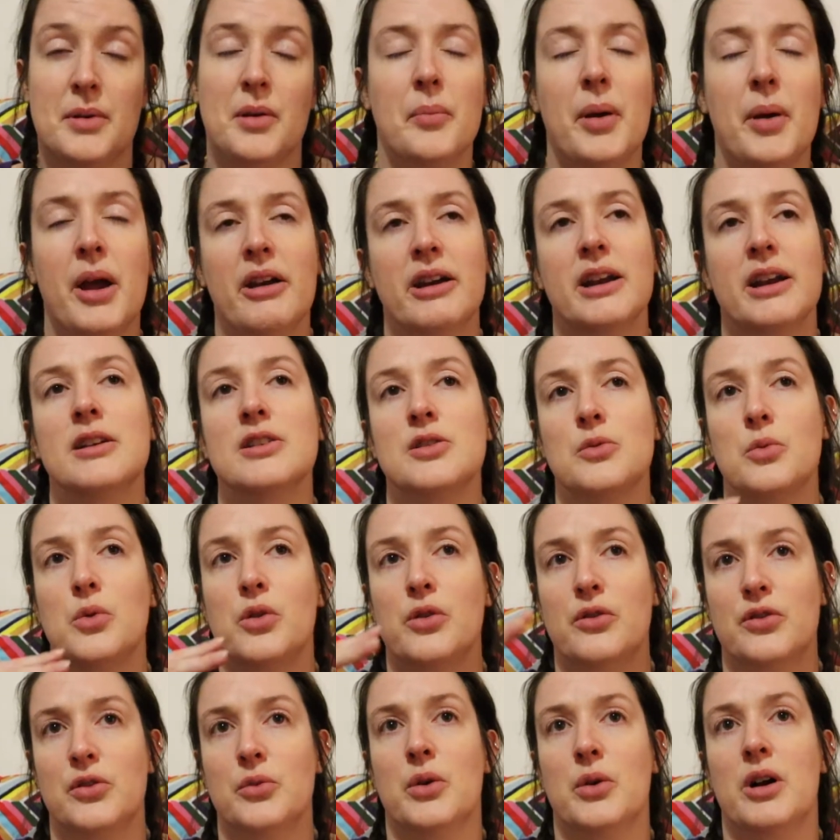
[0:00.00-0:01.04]
comparing it to
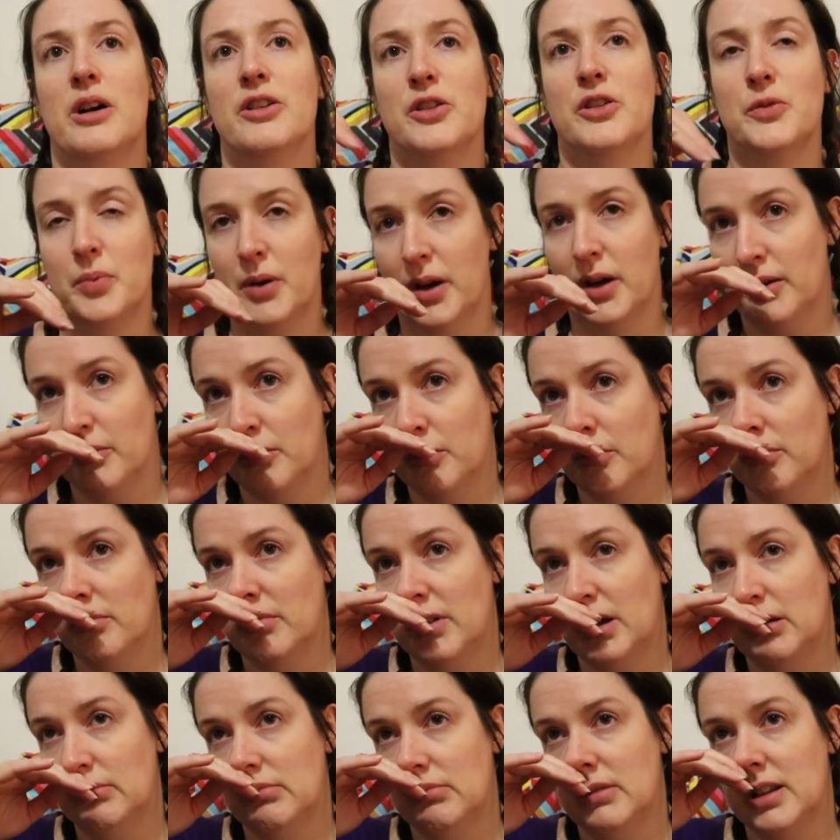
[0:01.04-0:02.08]
War of the Worlds, but
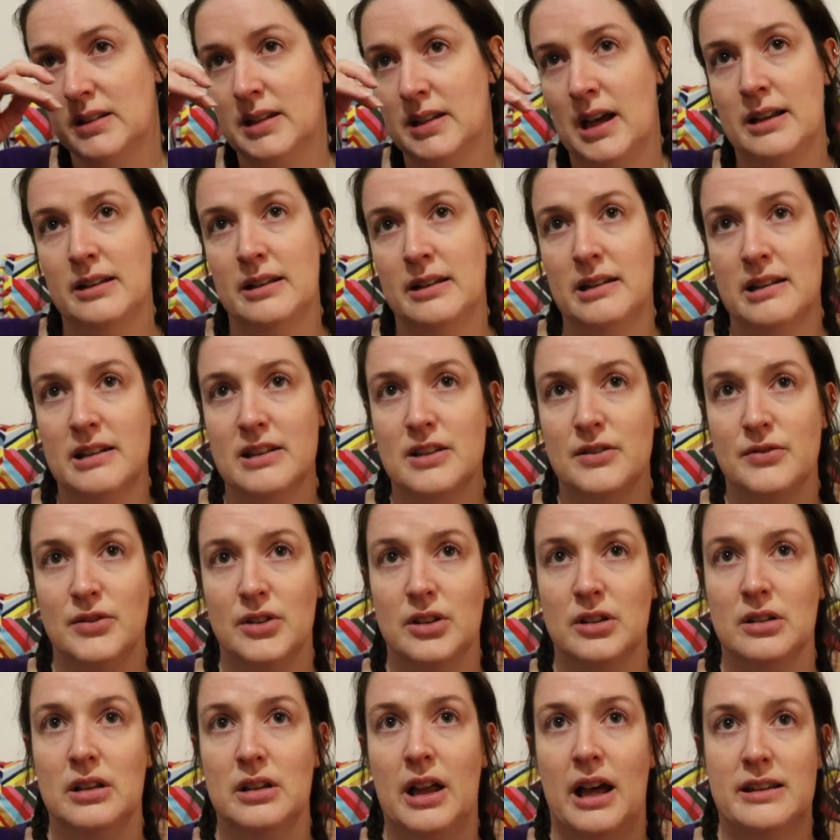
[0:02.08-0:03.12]
this had an
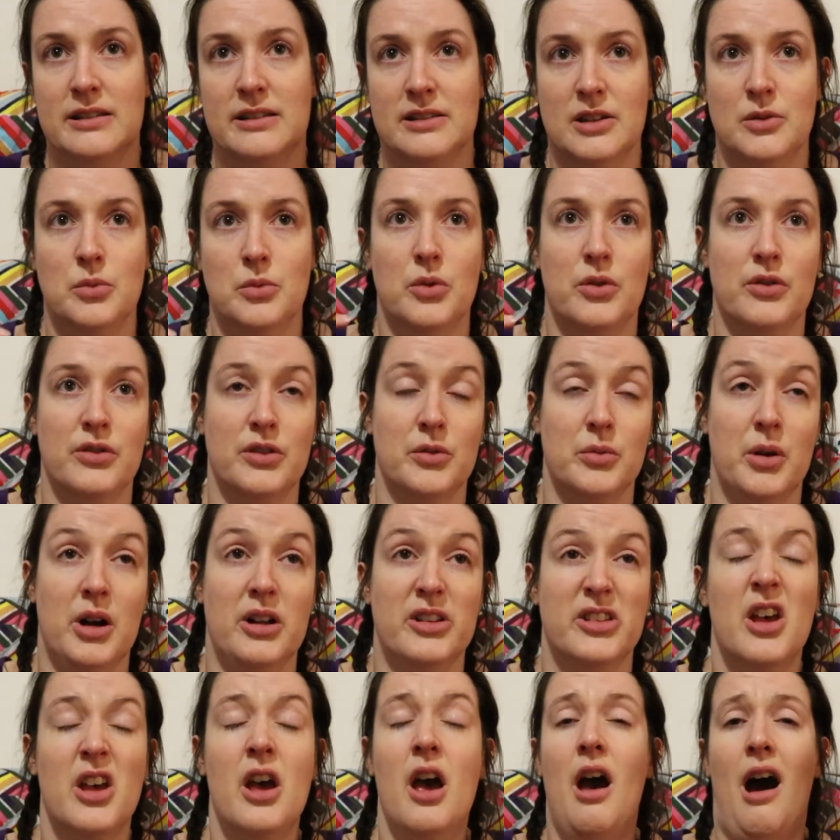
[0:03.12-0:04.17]
interval, as did War of the
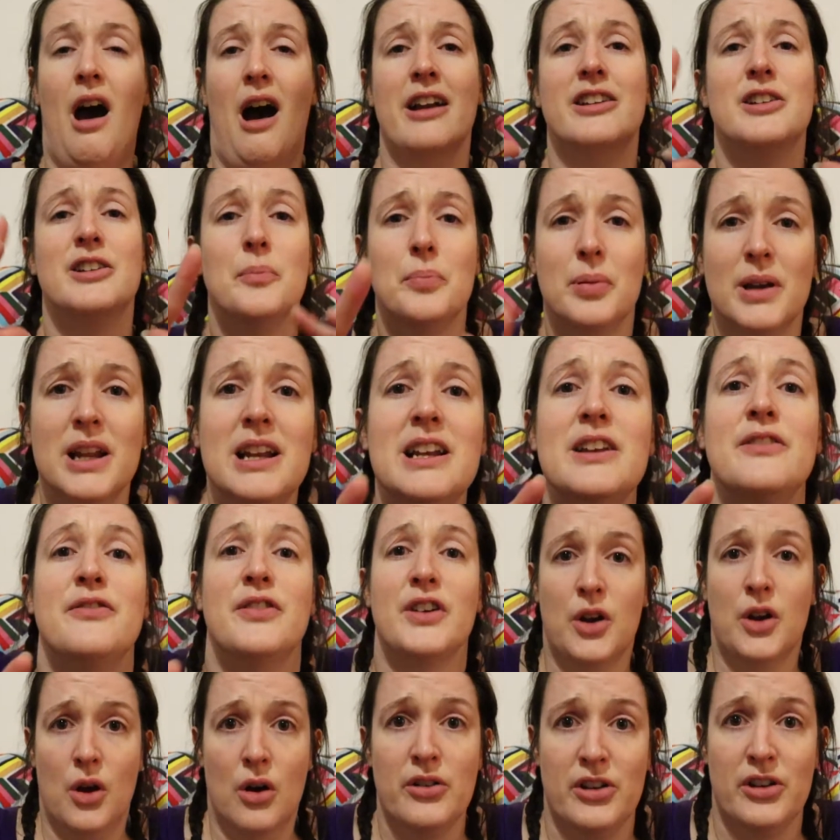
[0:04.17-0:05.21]
Worlds. I'd completely
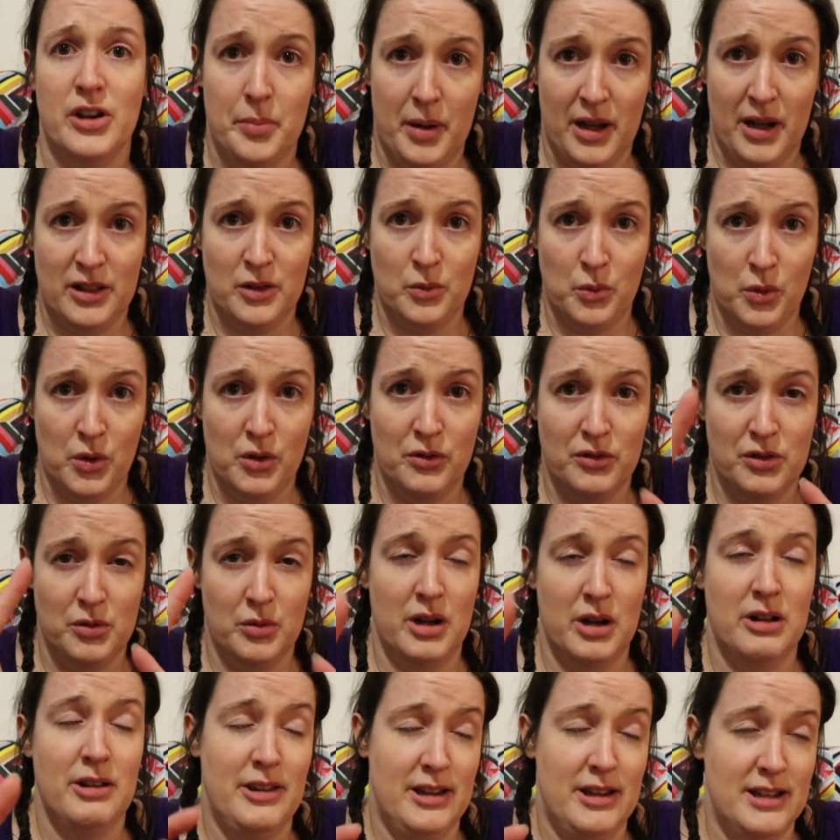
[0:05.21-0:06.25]
forgotten about the War of the
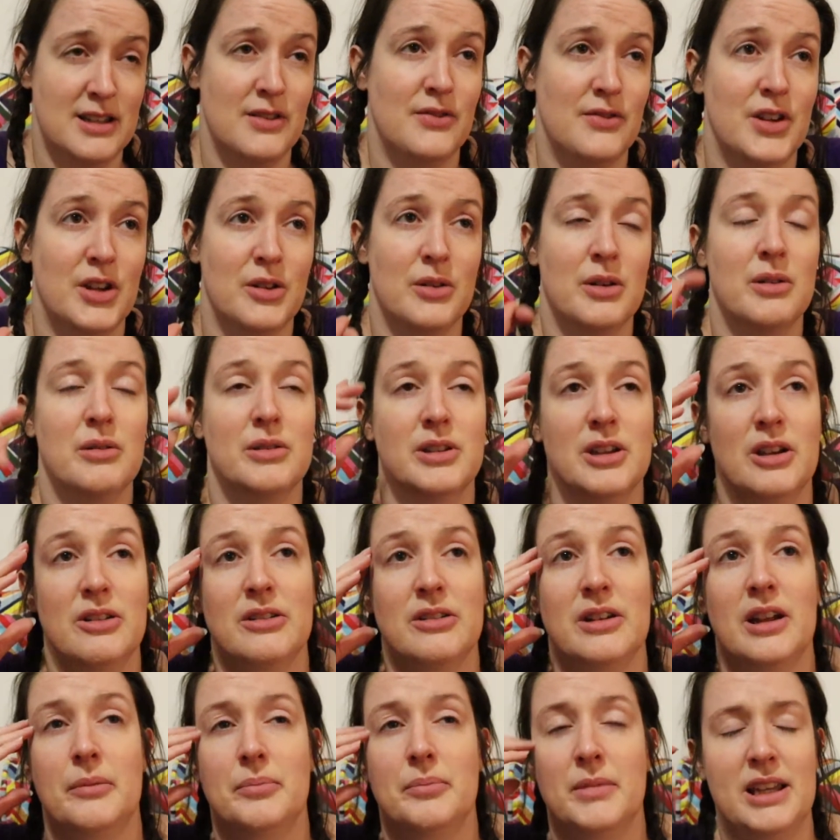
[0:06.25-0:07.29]
Worlds interview. It was
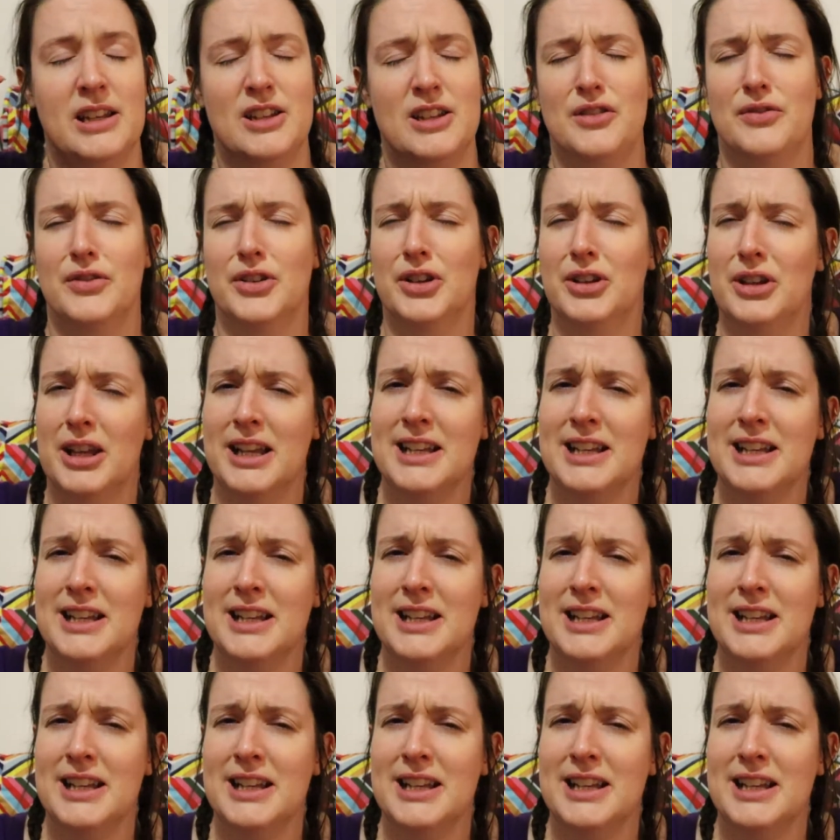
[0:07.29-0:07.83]
only interval.